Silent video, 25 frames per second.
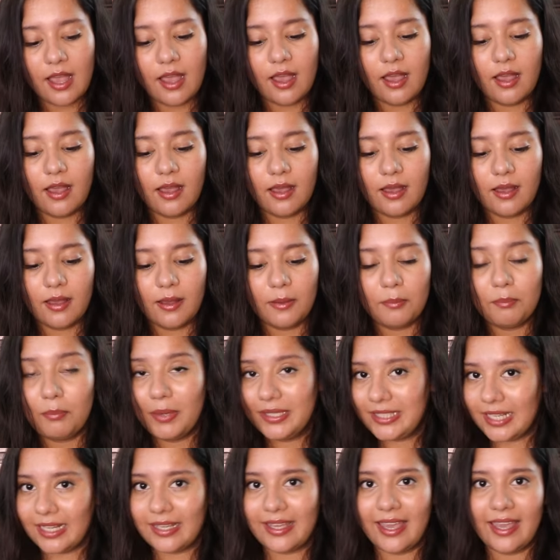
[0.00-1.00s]

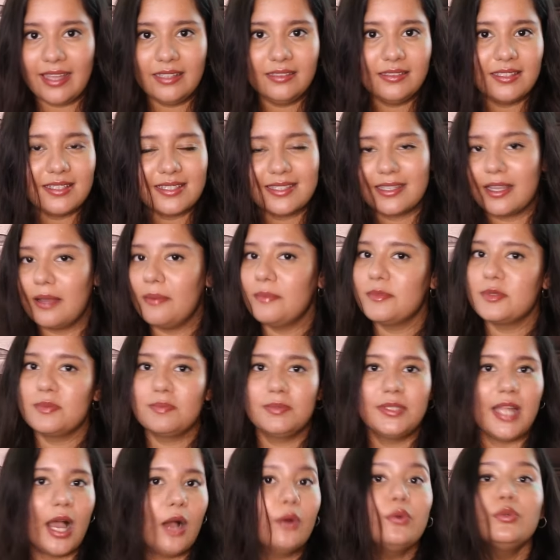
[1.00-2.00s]
But again, this comes
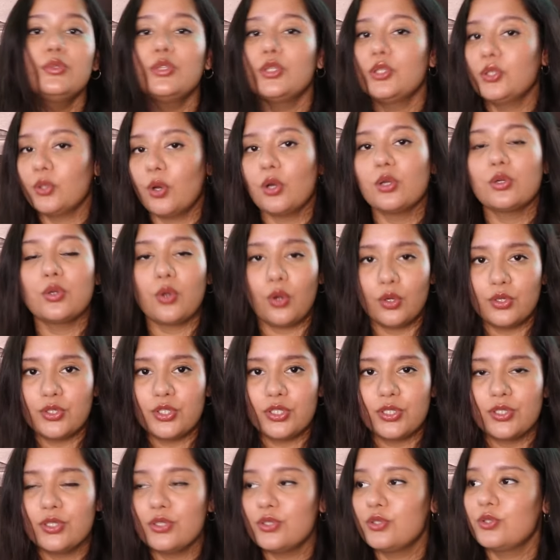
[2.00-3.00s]
down to your
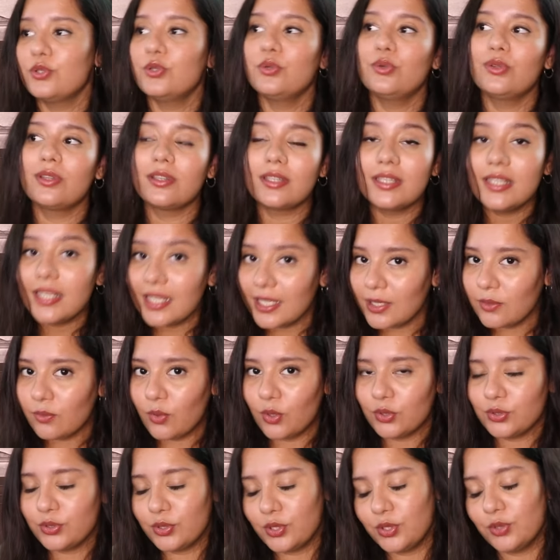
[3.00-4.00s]
conscience. Do you really
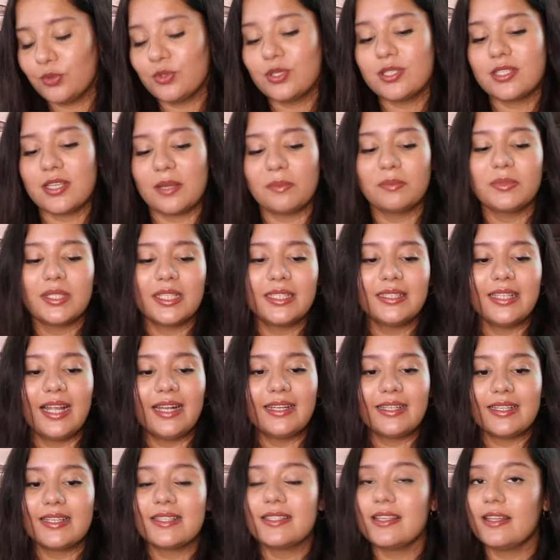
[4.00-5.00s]
want to use something
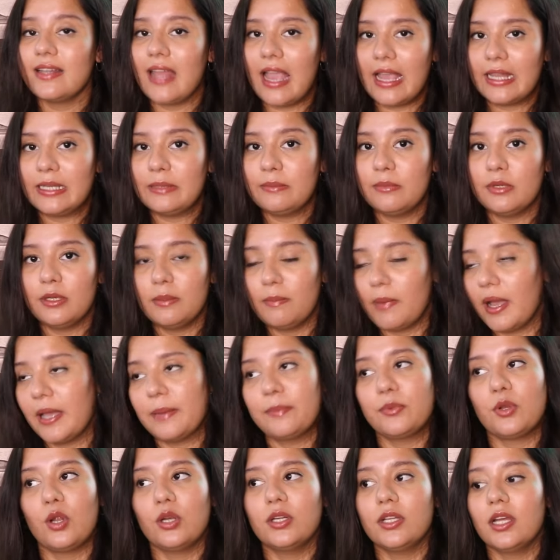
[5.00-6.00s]
that is an animal
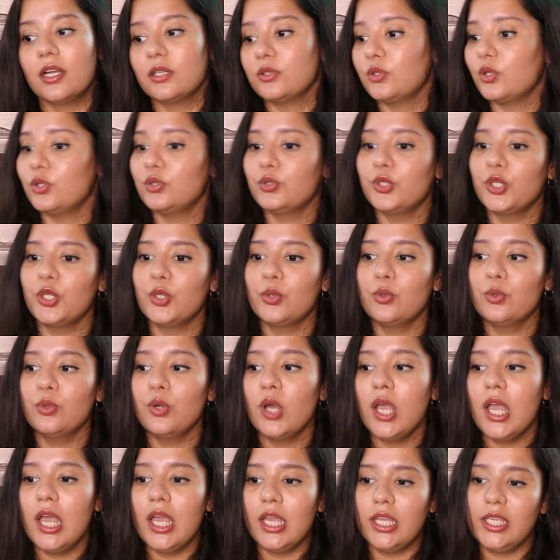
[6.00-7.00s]
byproduct, or do you,
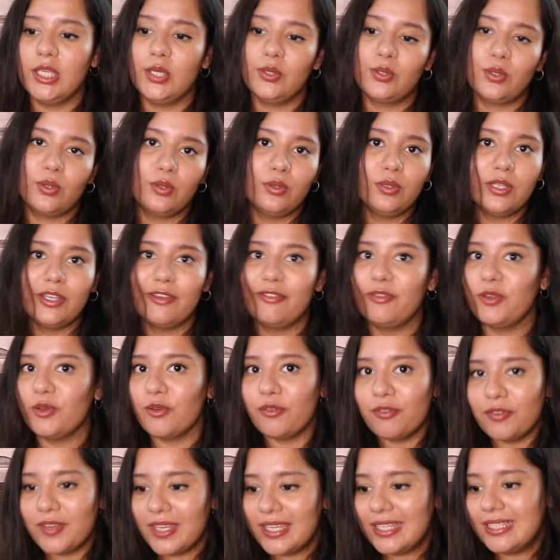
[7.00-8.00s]
you know, if you
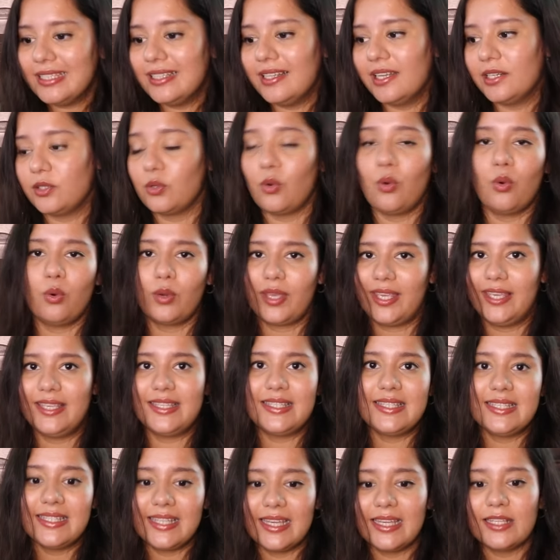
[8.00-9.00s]
feel that okay,
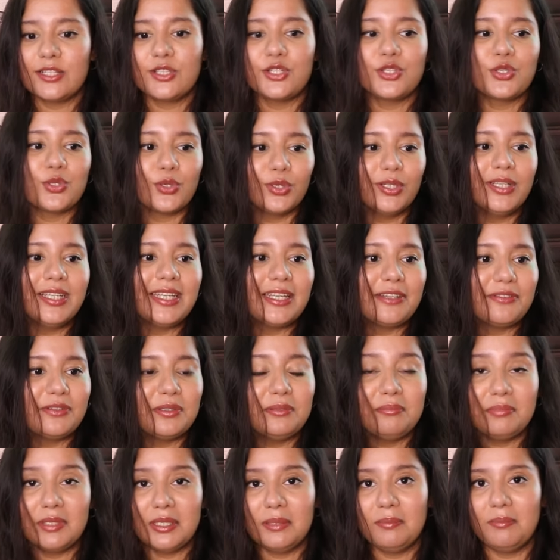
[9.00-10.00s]
snails shouldn't
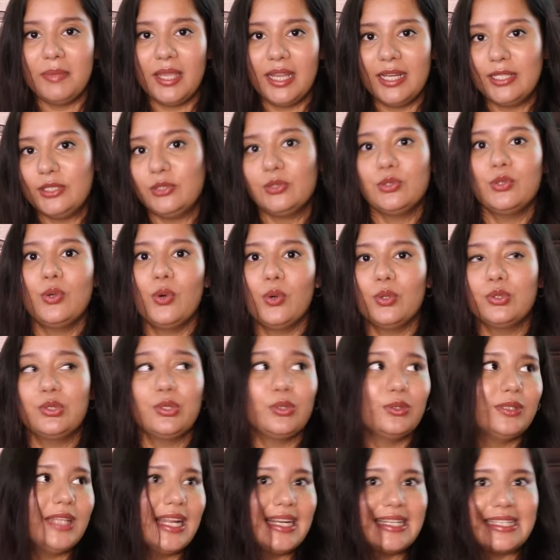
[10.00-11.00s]
even be made to go
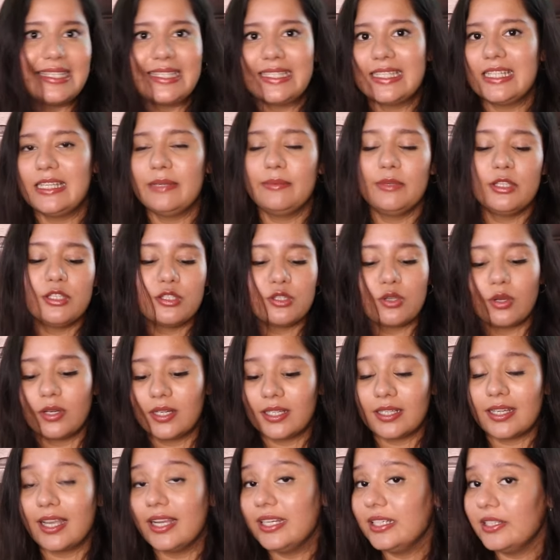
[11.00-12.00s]
through that steam and
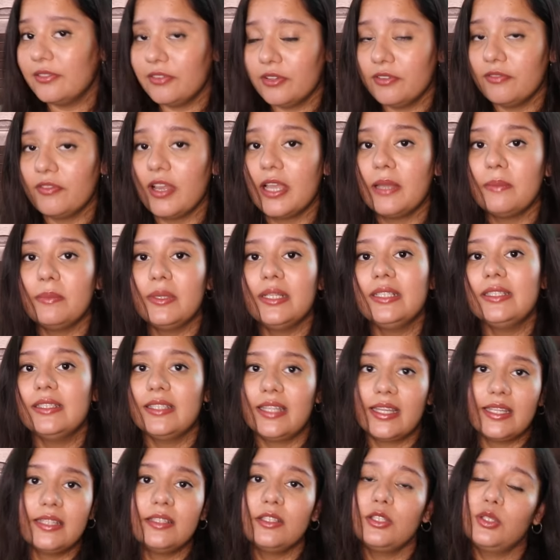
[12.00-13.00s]
sauna kind of environment,
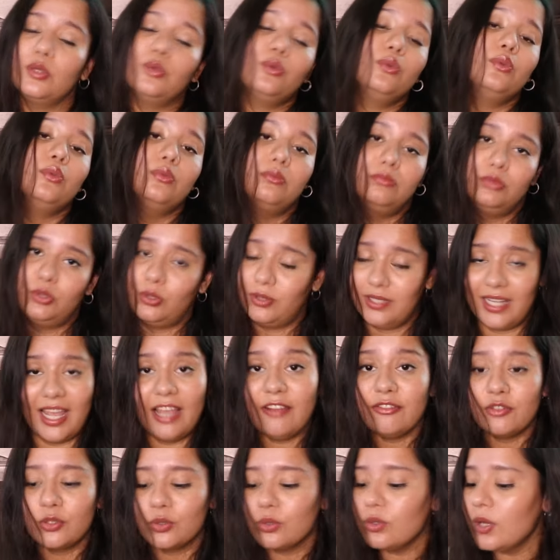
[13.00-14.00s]
then you don't
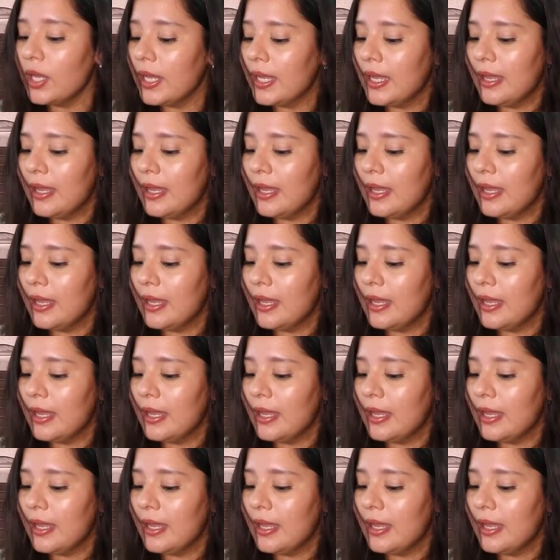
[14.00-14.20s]
have to.